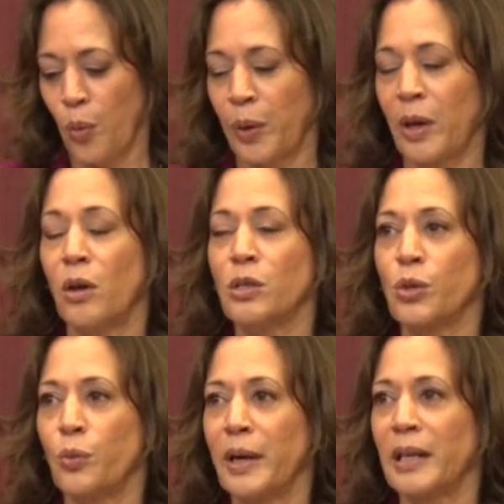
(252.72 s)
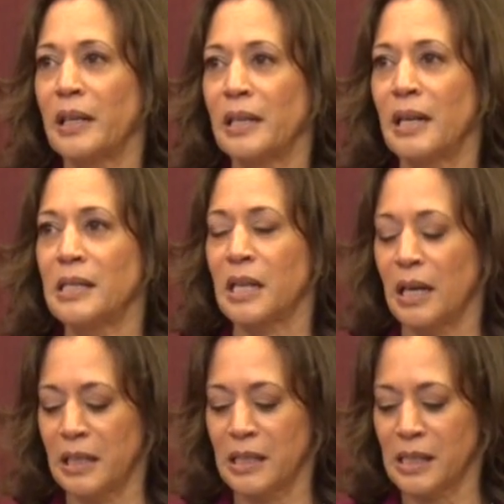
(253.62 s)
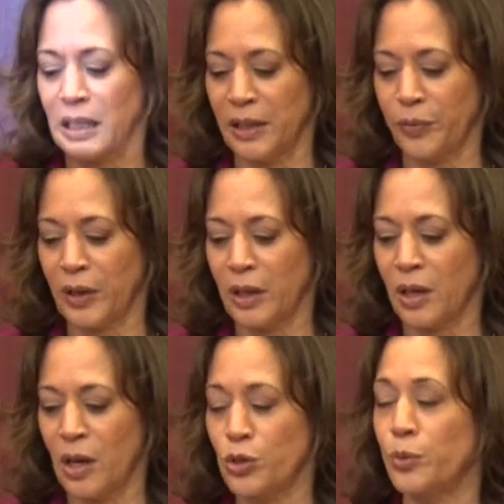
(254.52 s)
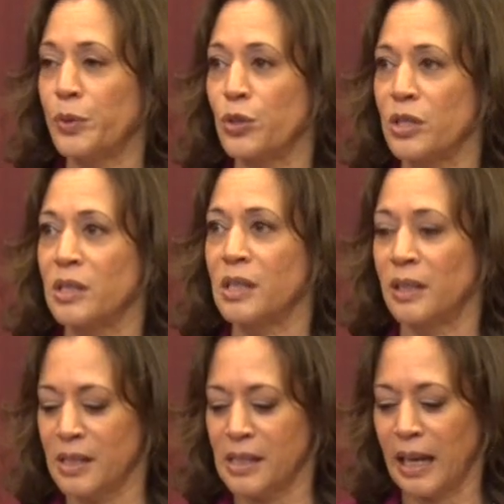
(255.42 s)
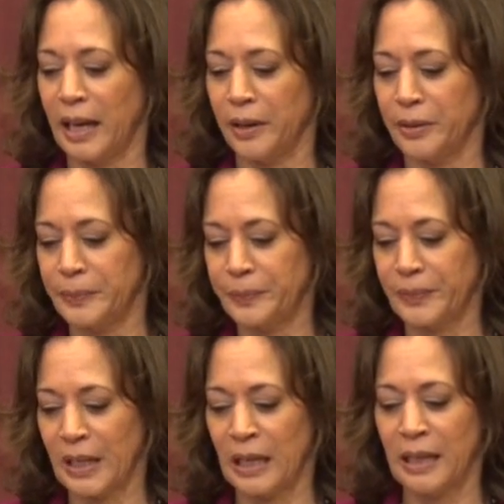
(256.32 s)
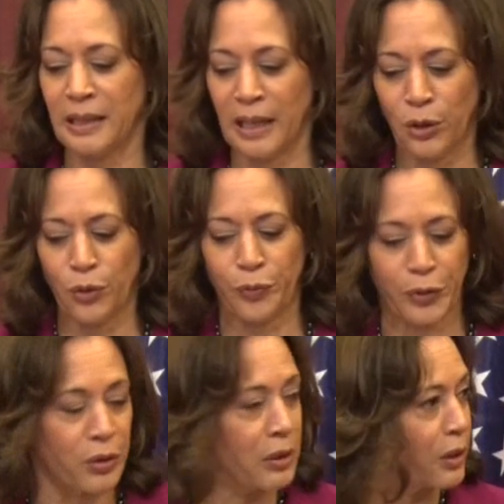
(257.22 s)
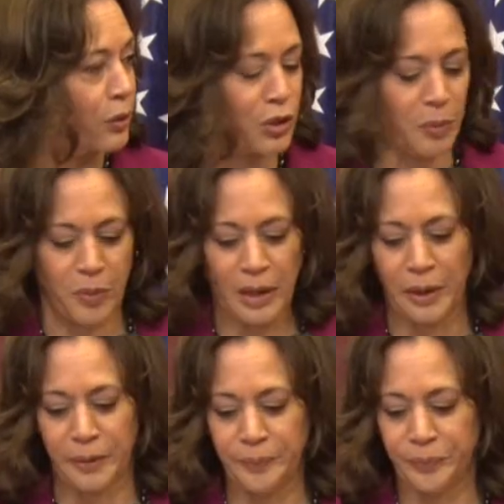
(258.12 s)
We also recognize Ghana's significant contributions in the Sahel, and I thank you for your leadership there.